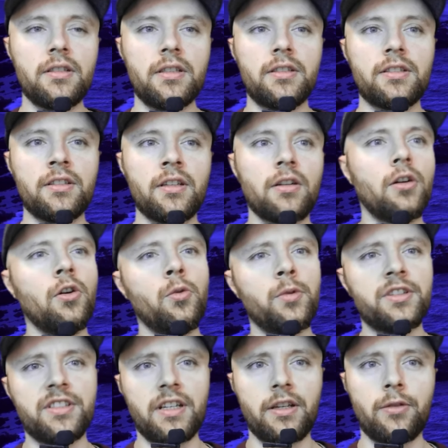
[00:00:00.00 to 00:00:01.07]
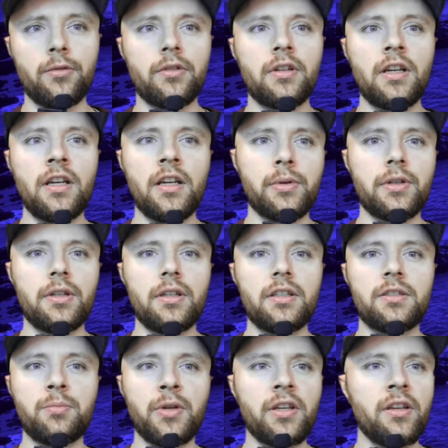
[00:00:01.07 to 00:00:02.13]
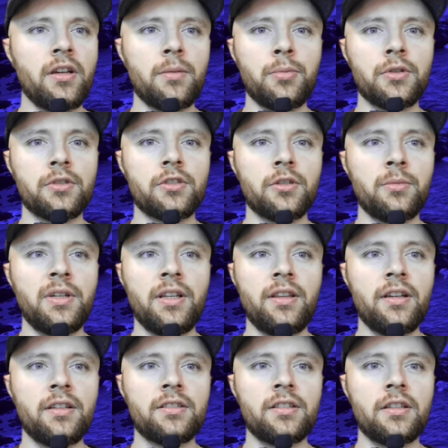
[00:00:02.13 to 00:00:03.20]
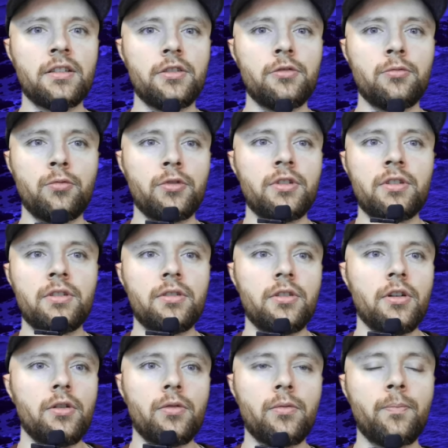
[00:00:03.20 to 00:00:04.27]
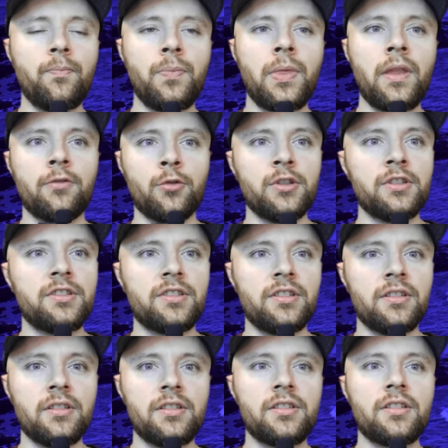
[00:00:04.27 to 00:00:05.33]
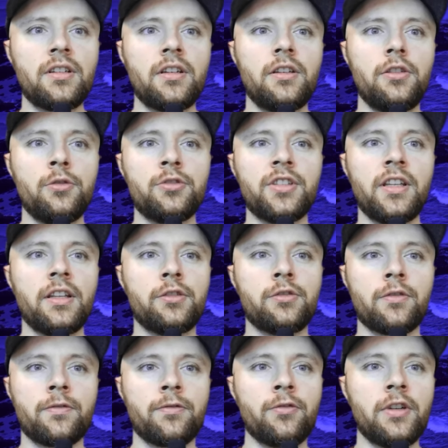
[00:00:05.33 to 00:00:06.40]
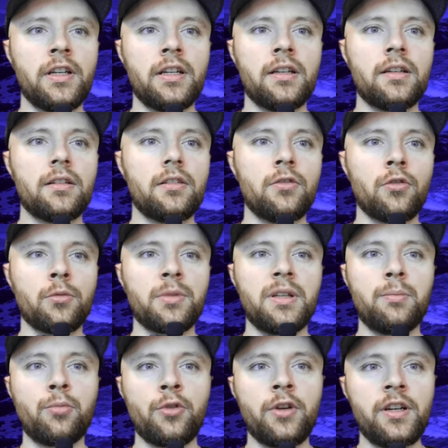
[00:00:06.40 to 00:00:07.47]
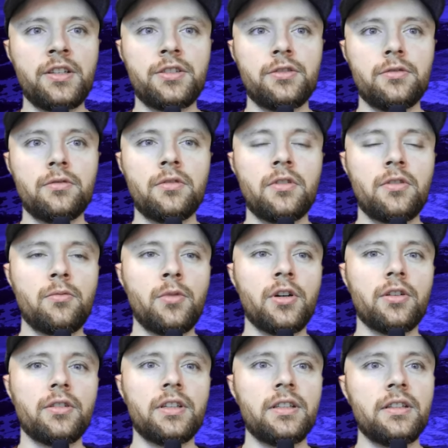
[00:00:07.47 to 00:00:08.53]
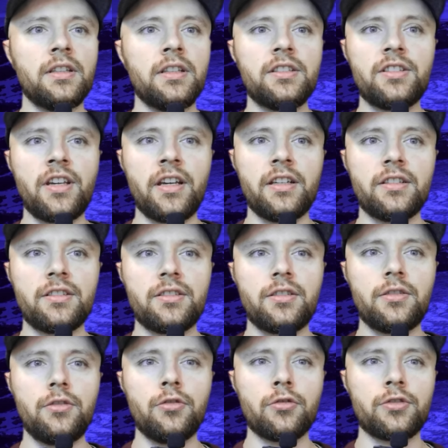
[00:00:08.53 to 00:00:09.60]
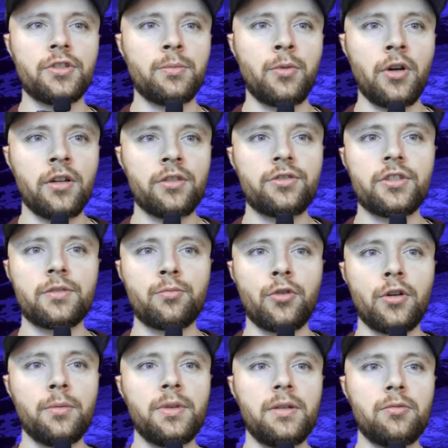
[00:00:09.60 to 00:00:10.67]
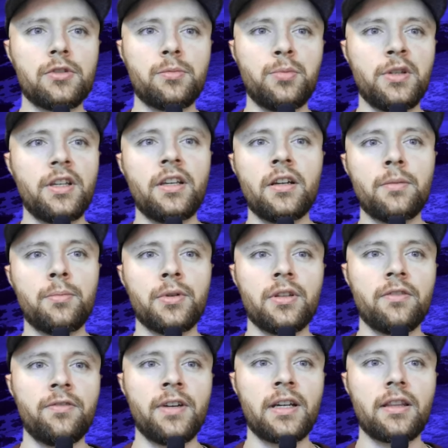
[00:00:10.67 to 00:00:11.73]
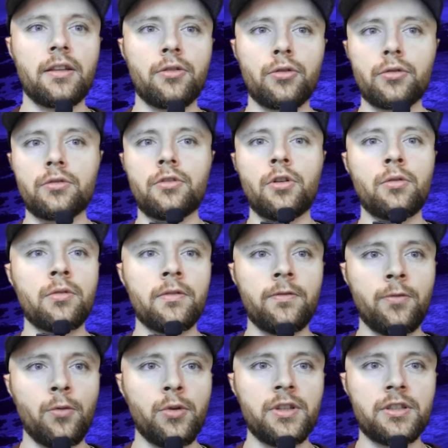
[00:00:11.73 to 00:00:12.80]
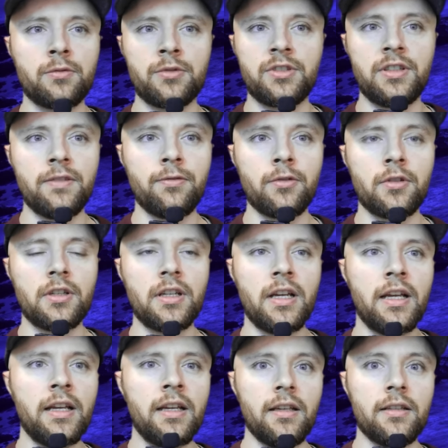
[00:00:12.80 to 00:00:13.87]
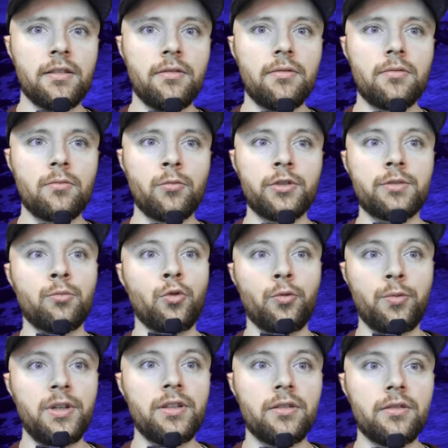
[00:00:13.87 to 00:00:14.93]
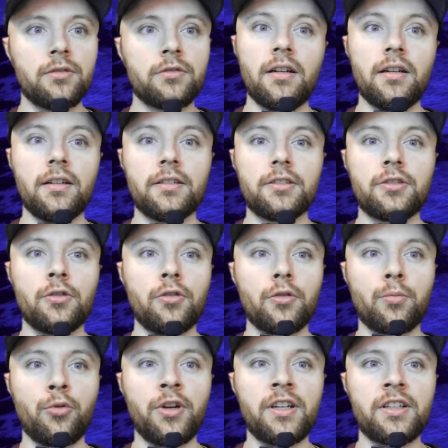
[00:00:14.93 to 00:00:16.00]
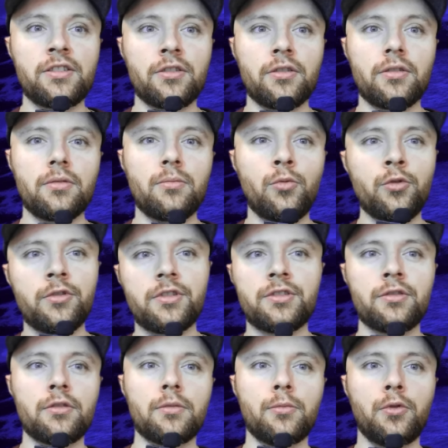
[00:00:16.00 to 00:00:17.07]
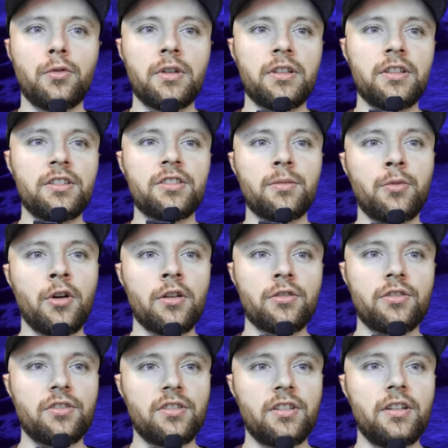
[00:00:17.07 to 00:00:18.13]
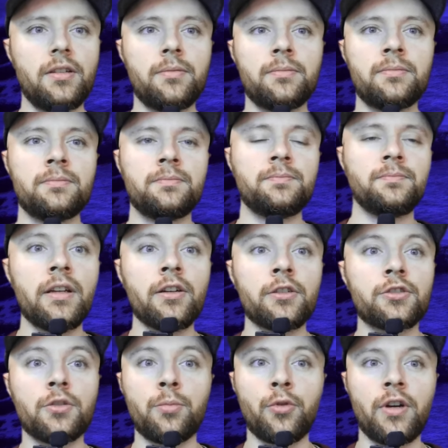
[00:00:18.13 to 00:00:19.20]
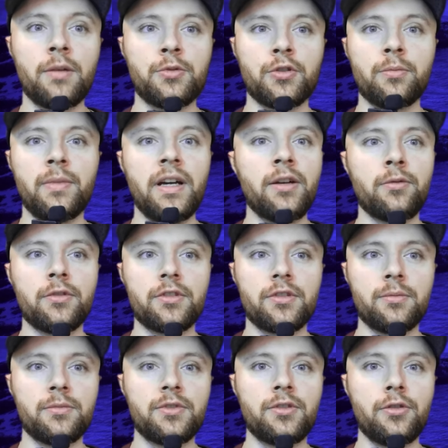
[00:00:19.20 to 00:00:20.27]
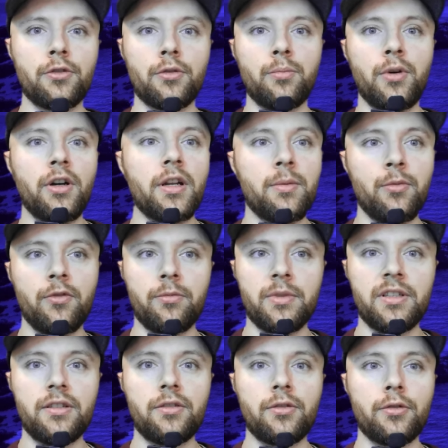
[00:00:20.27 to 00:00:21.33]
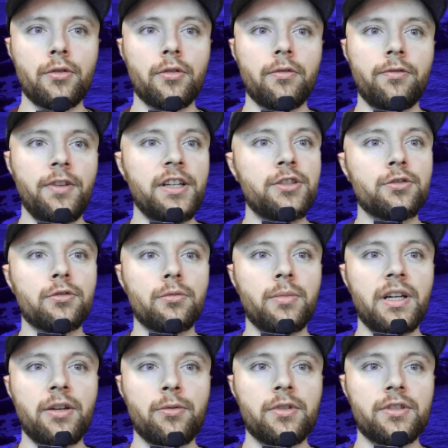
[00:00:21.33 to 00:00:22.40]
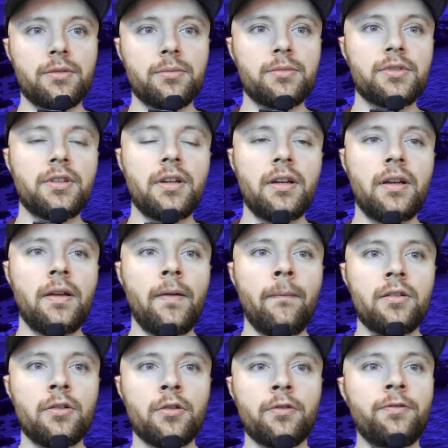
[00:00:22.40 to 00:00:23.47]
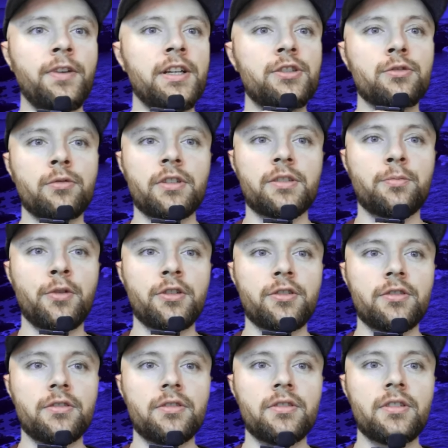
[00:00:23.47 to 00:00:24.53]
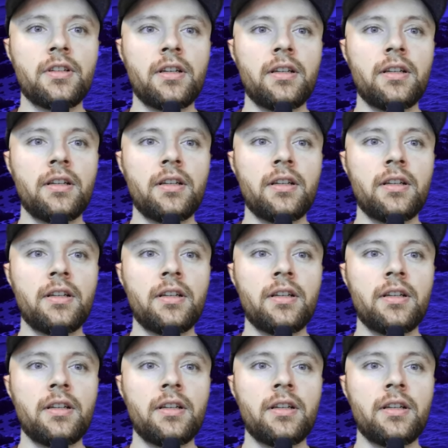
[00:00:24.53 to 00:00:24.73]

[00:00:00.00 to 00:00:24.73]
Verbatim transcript: It's not always accurate, but it's picking up on so many things that you wouldn't know. For instance, you say that your friend normally pranks you. Well, in this case, your subconscious probably was picking up on the fact that her tone of voice was different. It was more real, uh, so her pranks are more discernible, at least subconsciously. And also perhaps her mannerisms, her body movement, her facial mannerisms, her facial expressions.